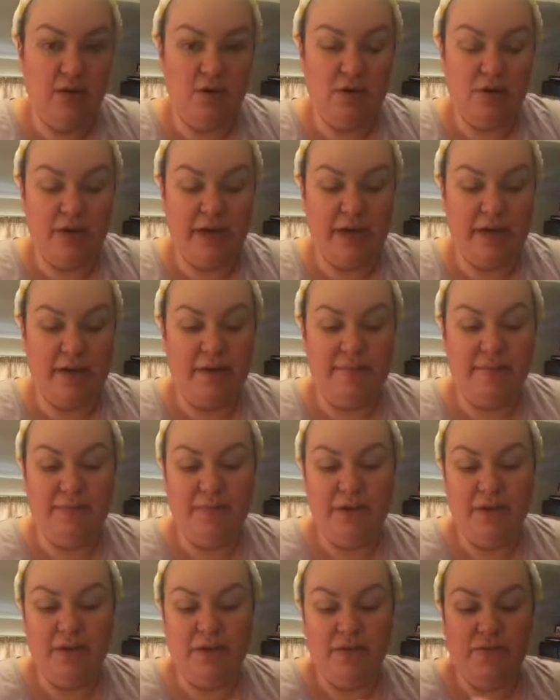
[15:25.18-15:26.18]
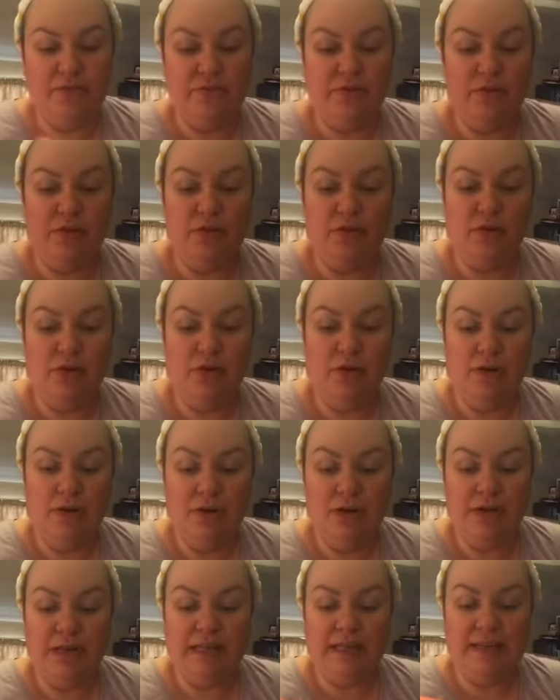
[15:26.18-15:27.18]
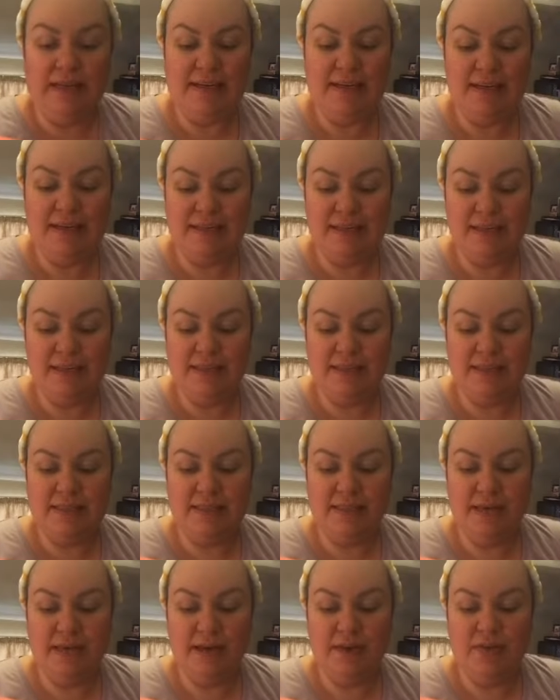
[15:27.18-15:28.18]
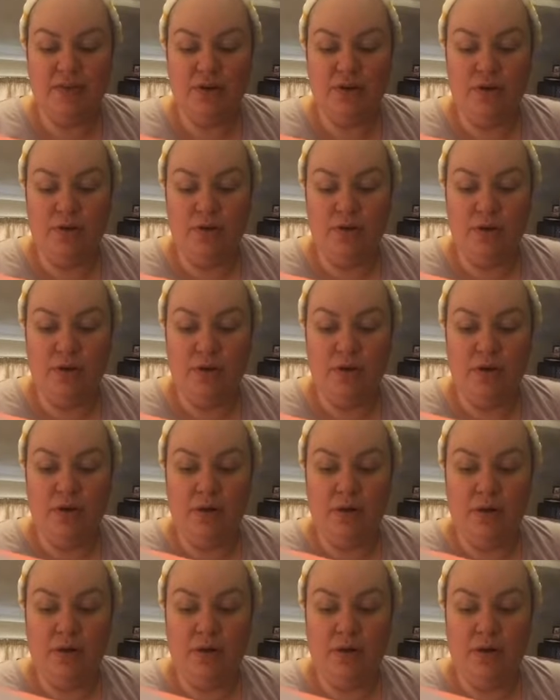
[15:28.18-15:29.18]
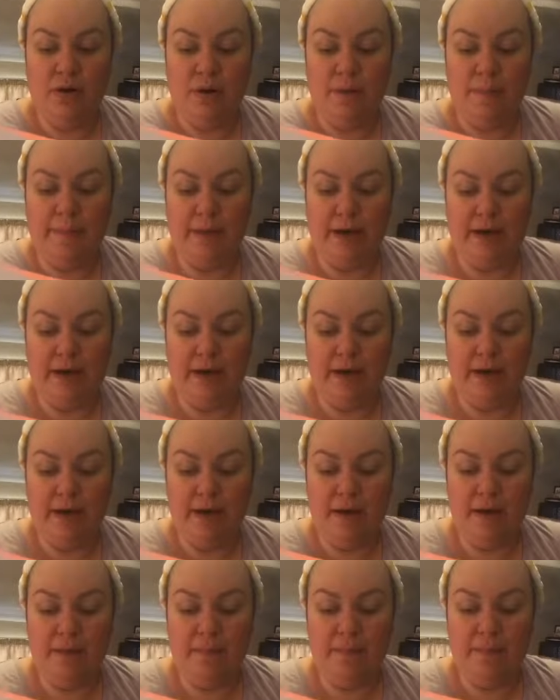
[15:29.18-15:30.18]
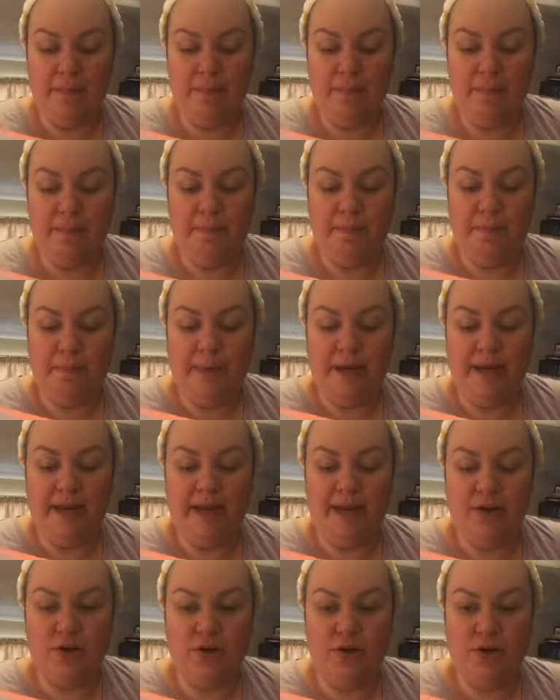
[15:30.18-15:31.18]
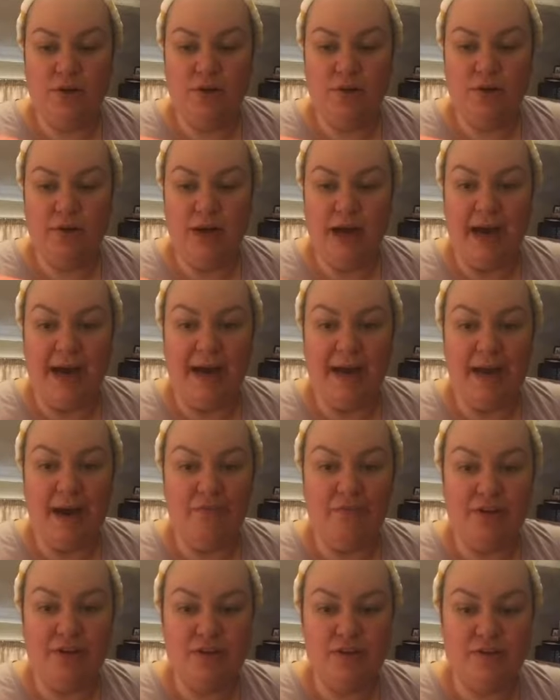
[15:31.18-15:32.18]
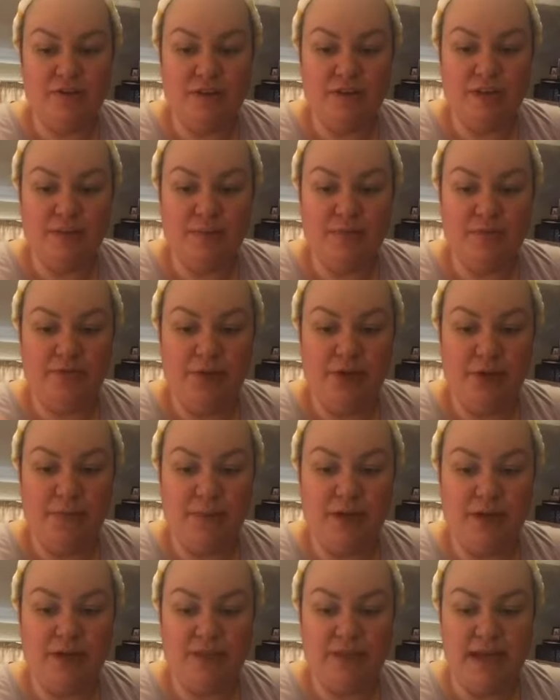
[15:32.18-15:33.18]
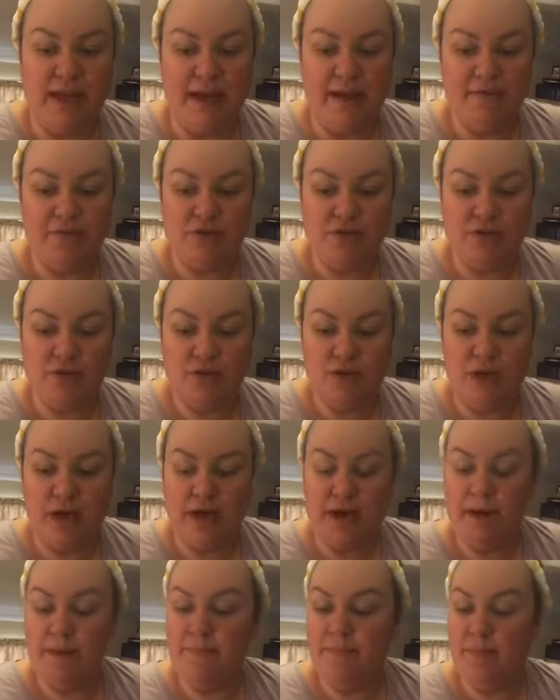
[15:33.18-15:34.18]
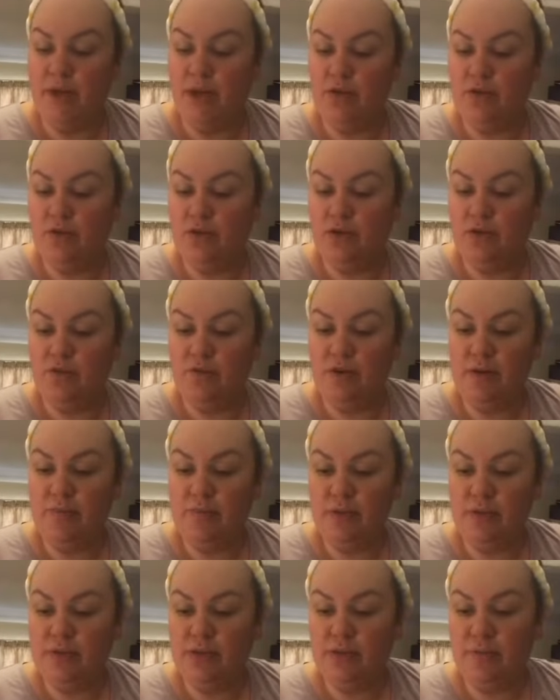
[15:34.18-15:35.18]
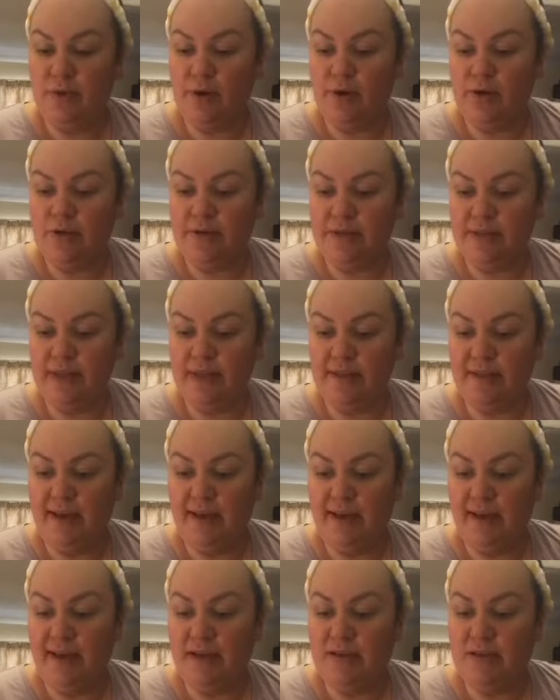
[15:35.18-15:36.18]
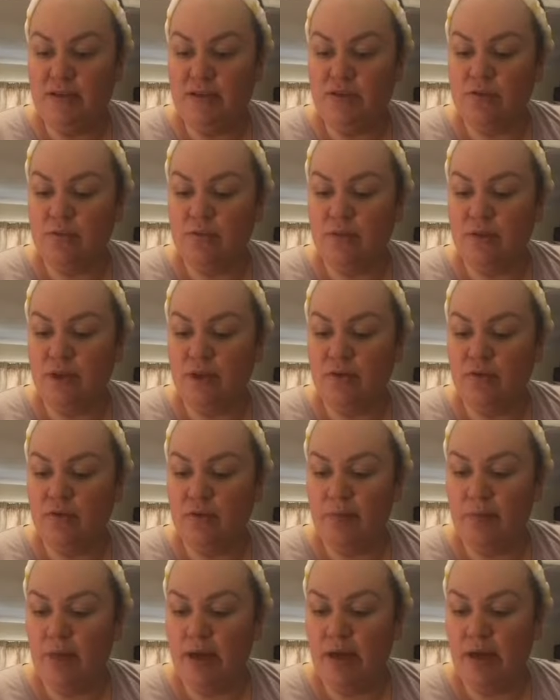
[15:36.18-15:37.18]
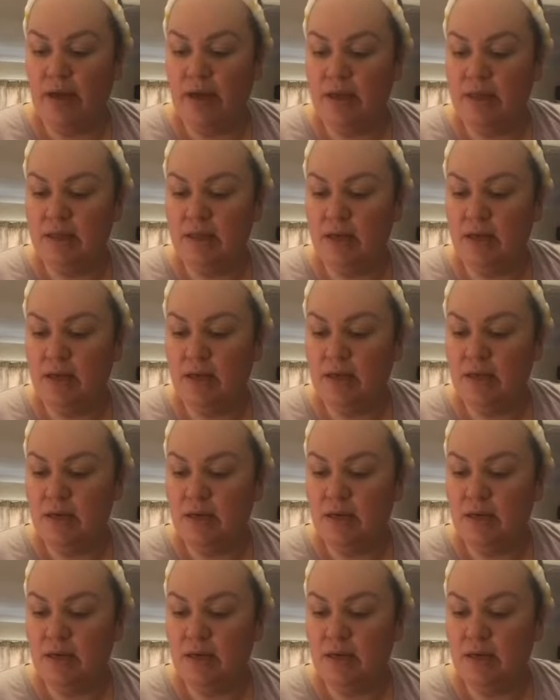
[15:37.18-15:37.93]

Okay. So, Clean It Zero by Benilico. I have heard of these before because I have done another Korean beauty box and they had something from there in there.